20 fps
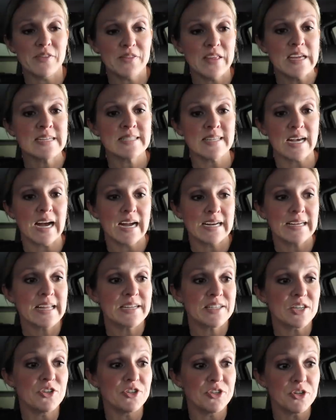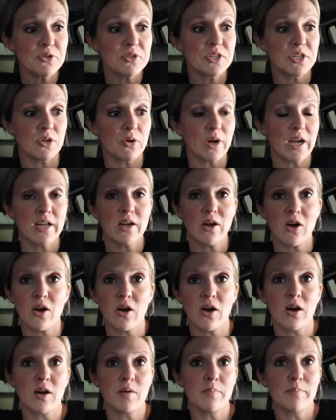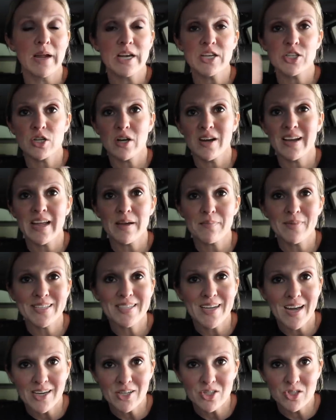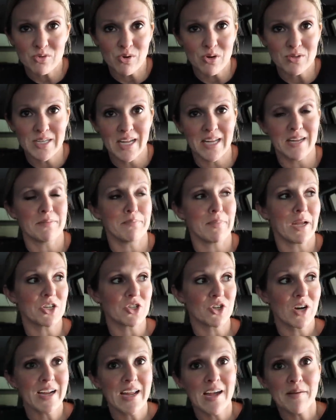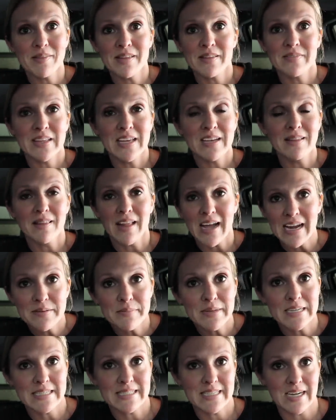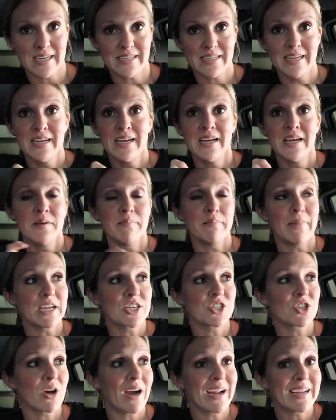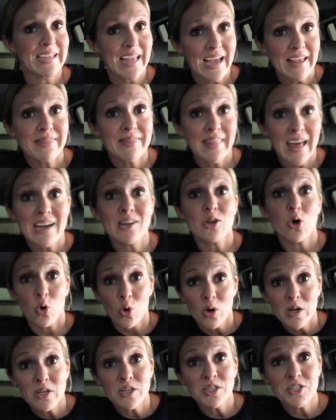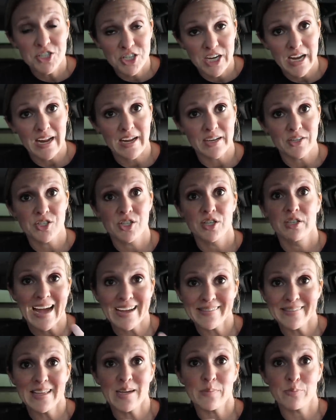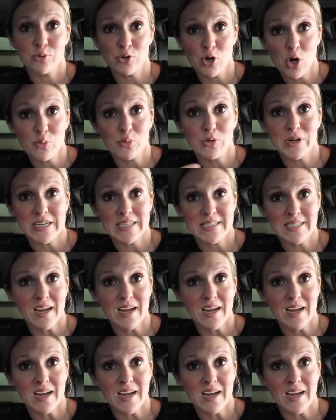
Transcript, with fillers: the things I need to do to it are make sure I get my tires rotated, make sure I get the alignment done, make sure I get that oil change at the appropriate